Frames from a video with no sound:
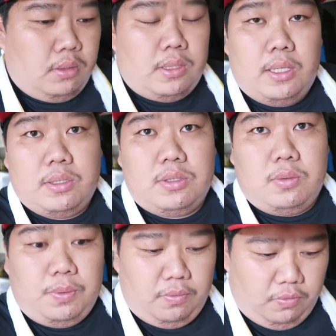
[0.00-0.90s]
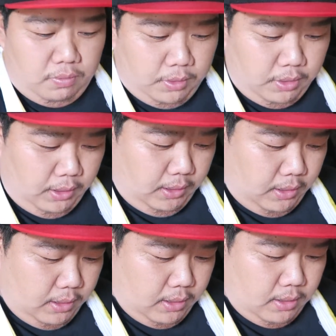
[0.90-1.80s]
kind of stop it from hurting.
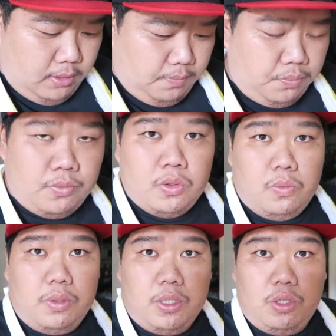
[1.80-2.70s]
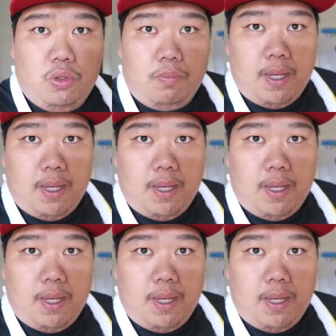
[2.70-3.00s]
Um, we got a new